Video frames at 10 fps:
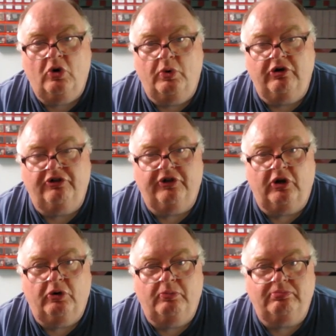We're
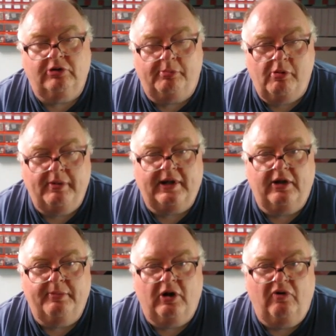also probably
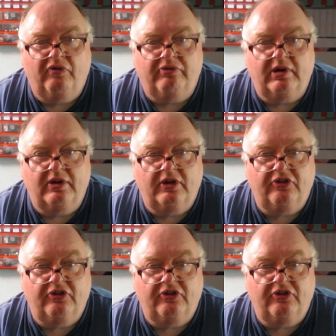going to be offering the